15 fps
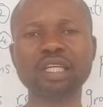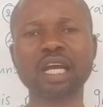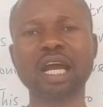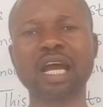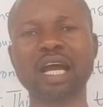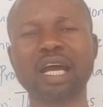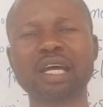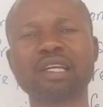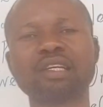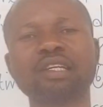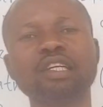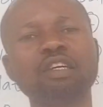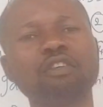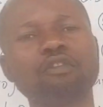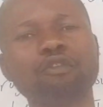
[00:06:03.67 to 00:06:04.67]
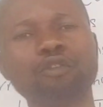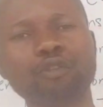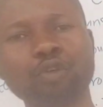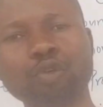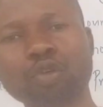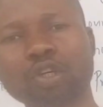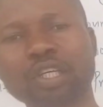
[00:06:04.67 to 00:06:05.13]
and if
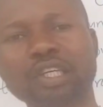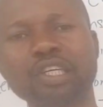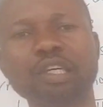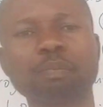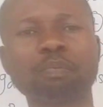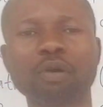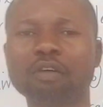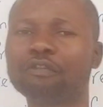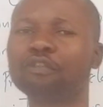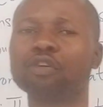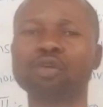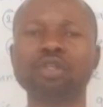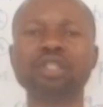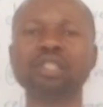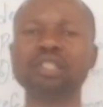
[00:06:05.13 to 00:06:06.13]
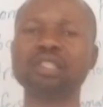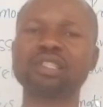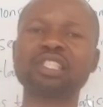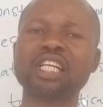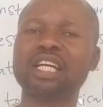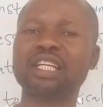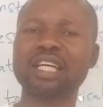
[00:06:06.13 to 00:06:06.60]
you keep on following this
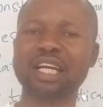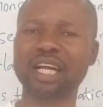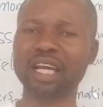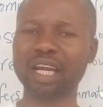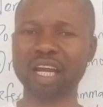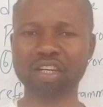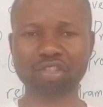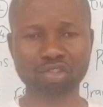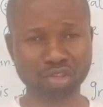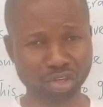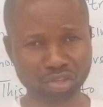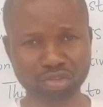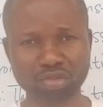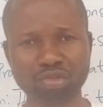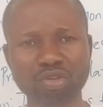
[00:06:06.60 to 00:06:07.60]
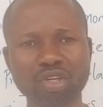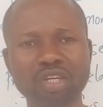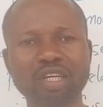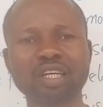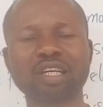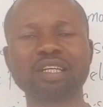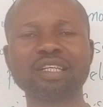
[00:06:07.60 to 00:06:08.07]
channel, I can assure you
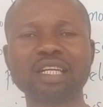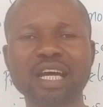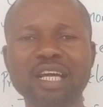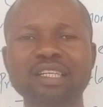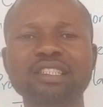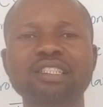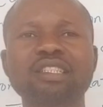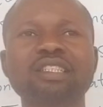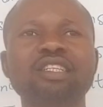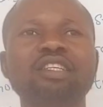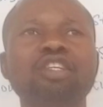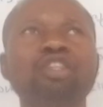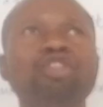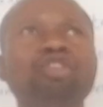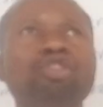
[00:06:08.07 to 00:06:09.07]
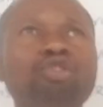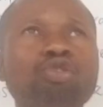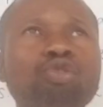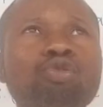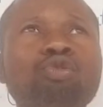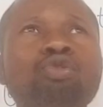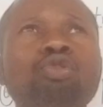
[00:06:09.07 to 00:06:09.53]
that
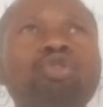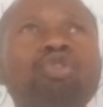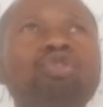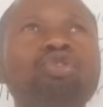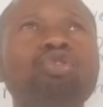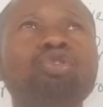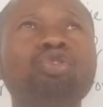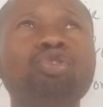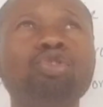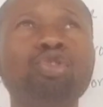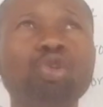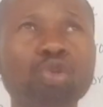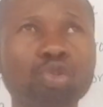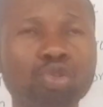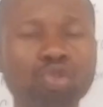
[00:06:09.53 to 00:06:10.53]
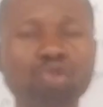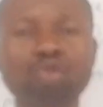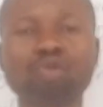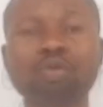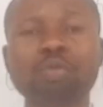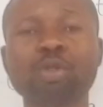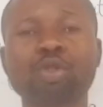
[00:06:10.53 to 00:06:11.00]
you too will
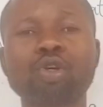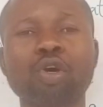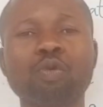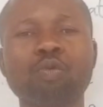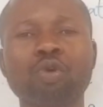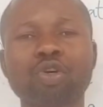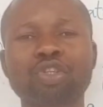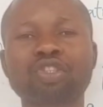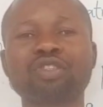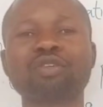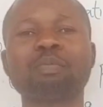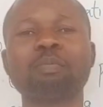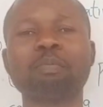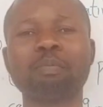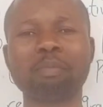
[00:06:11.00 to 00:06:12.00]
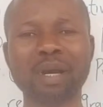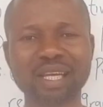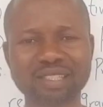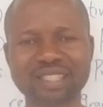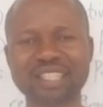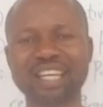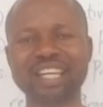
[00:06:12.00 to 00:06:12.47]
become what?
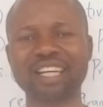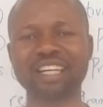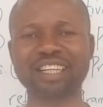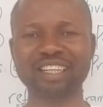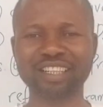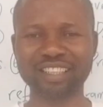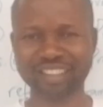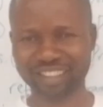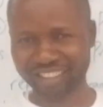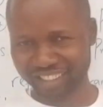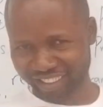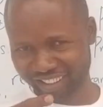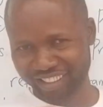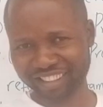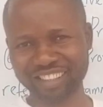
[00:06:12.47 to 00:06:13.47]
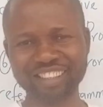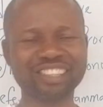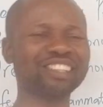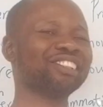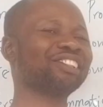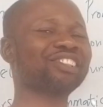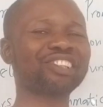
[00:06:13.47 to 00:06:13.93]
Master
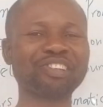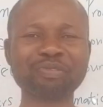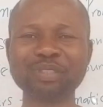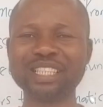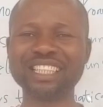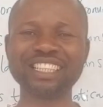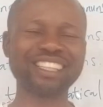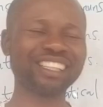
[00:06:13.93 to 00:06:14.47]
someday.